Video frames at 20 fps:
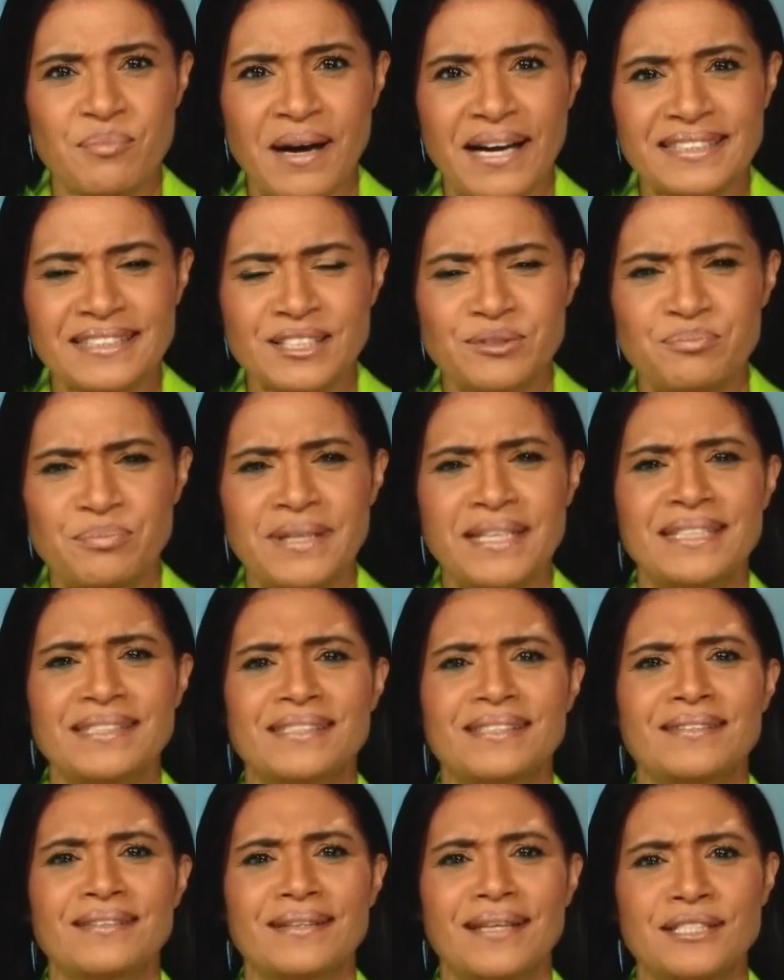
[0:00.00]
Biden's
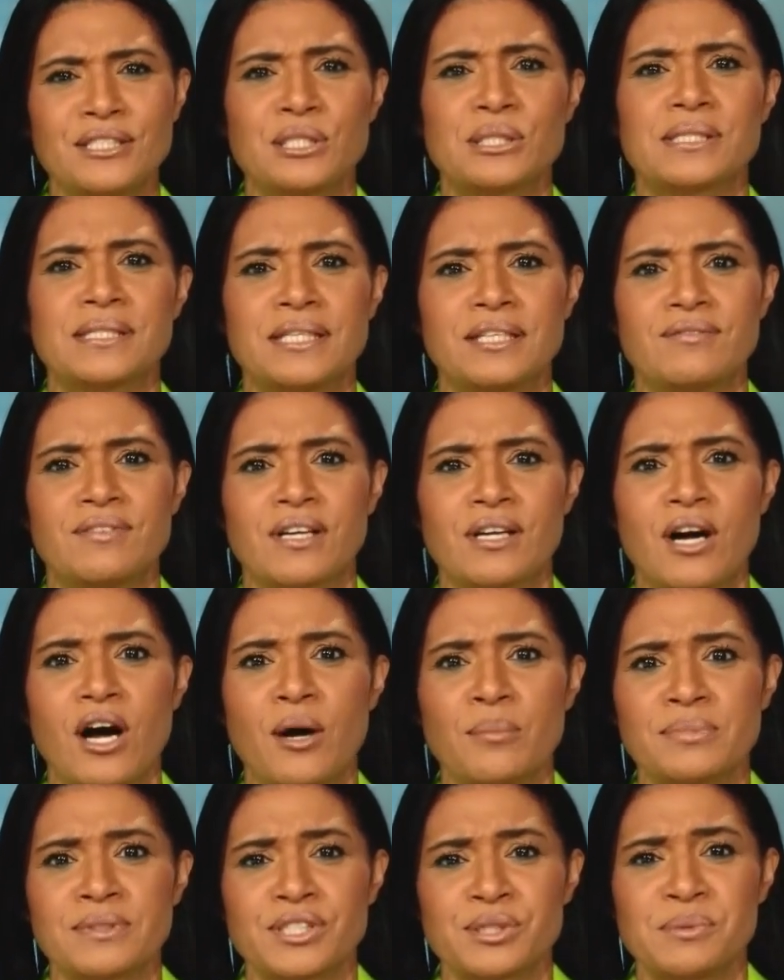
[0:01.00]
biggest legislative
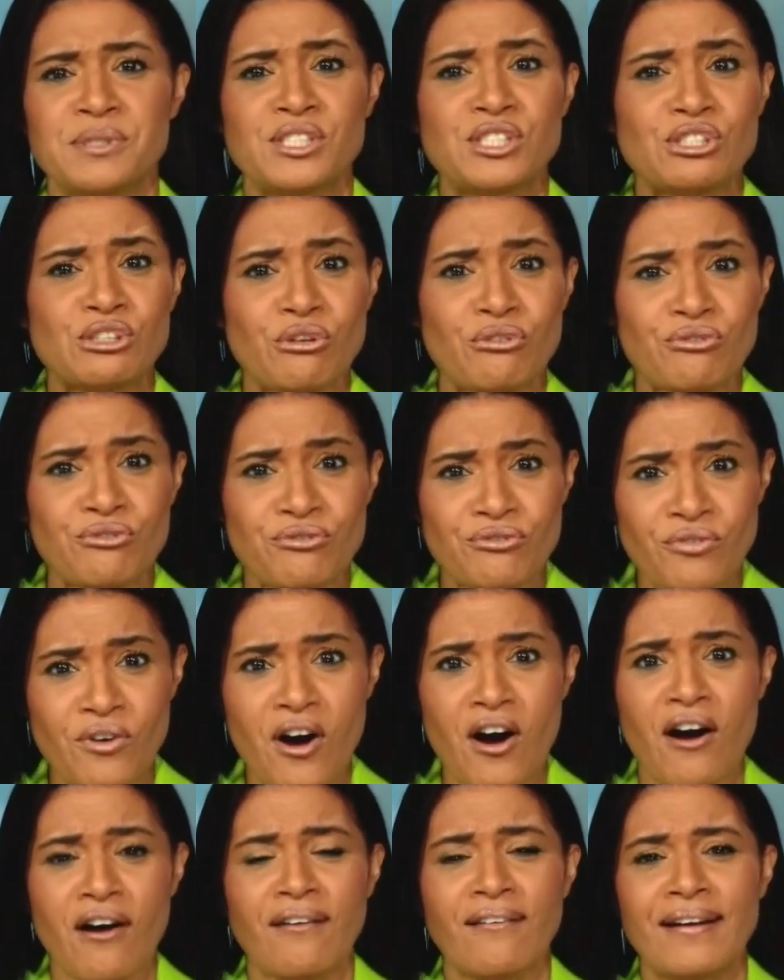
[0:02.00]
accomplishment so
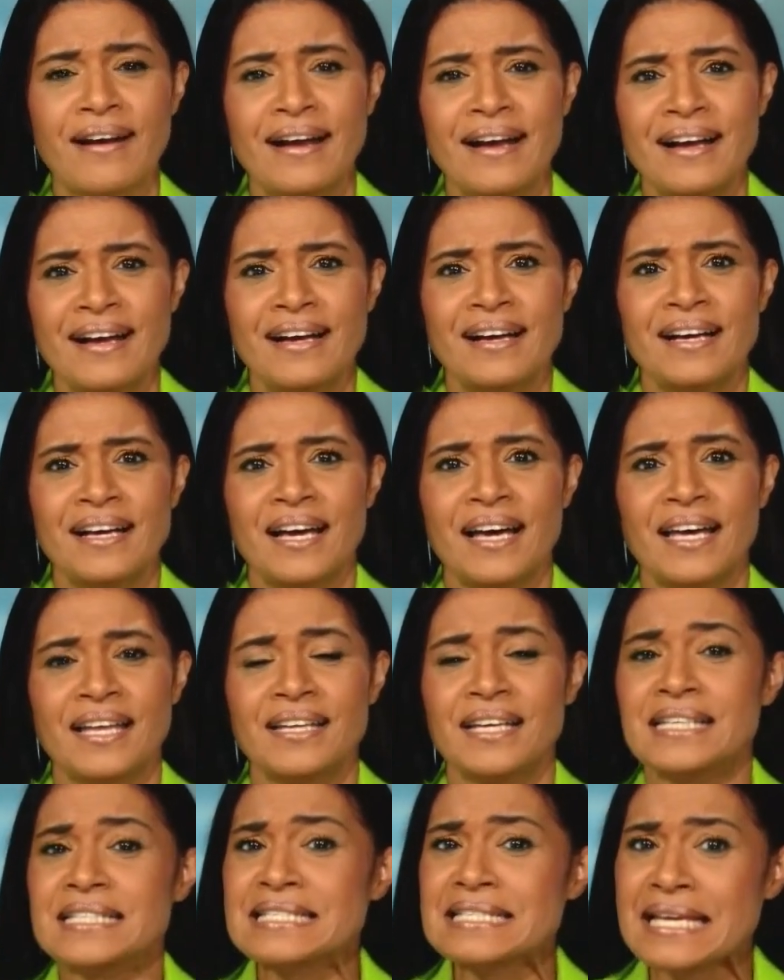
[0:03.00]
far
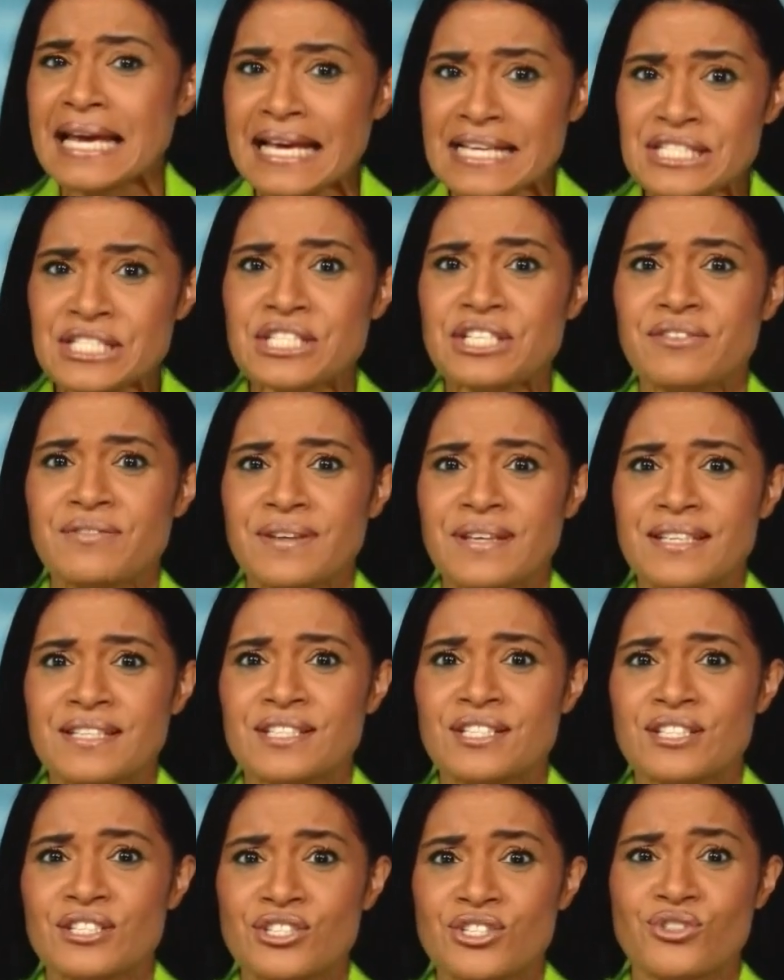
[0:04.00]
and a test of
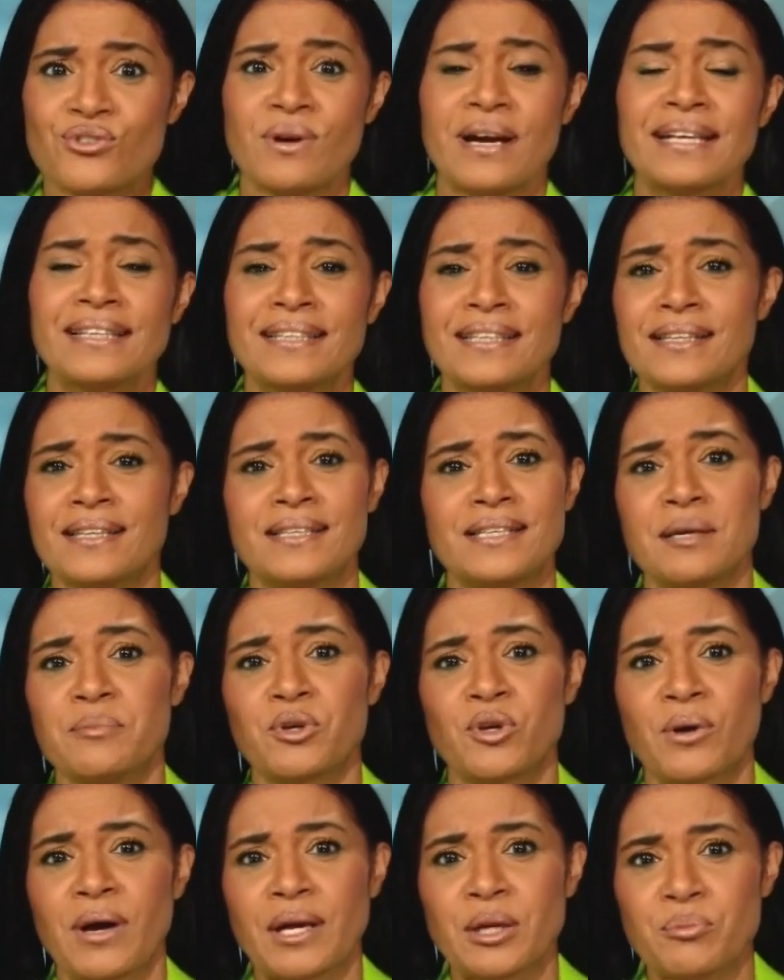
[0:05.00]
his strength in the
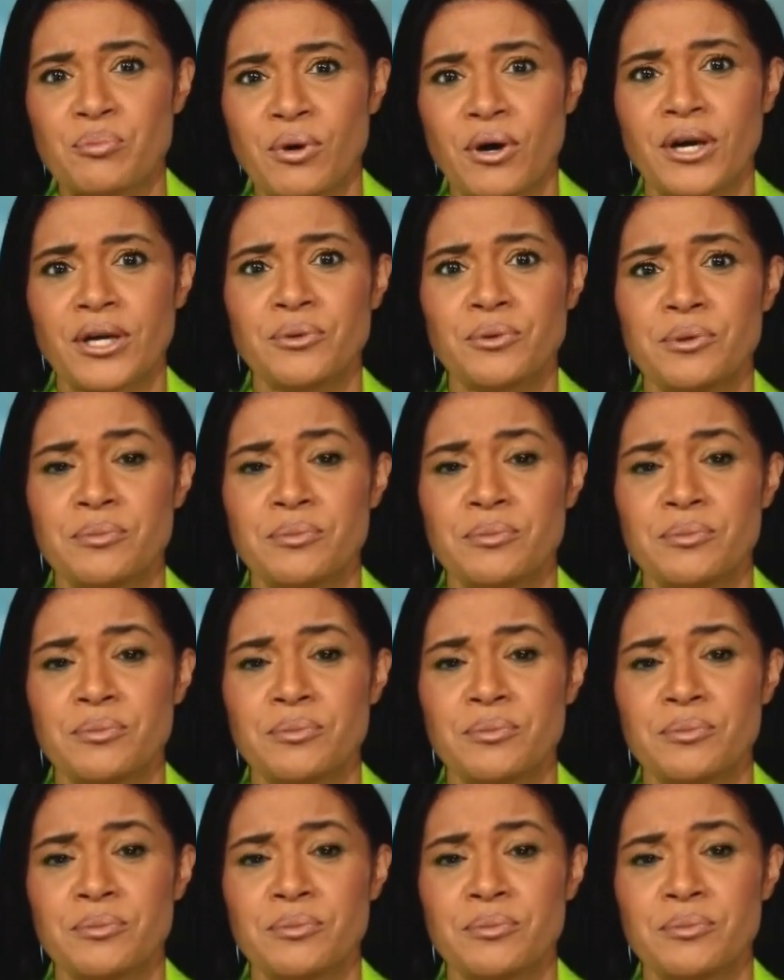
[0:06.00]
Democratic Party.